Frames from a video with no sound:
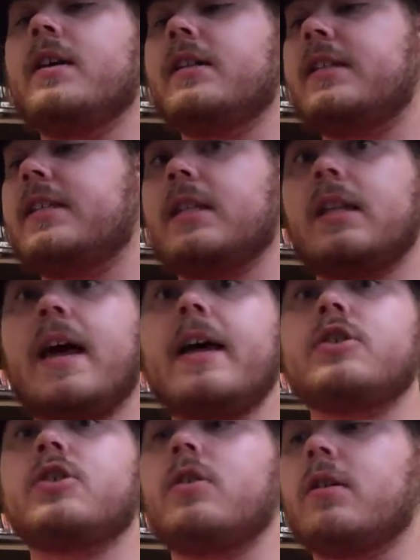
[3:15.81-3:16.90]

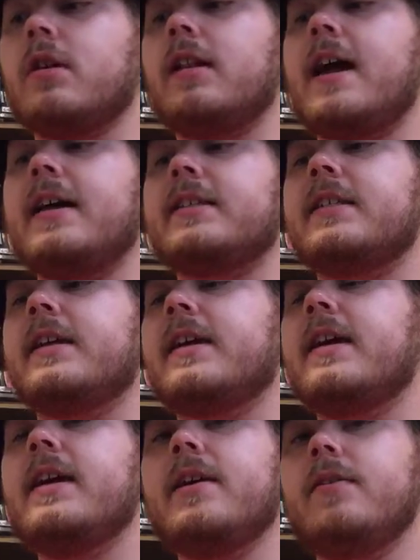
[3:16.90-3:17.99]
slasher classic,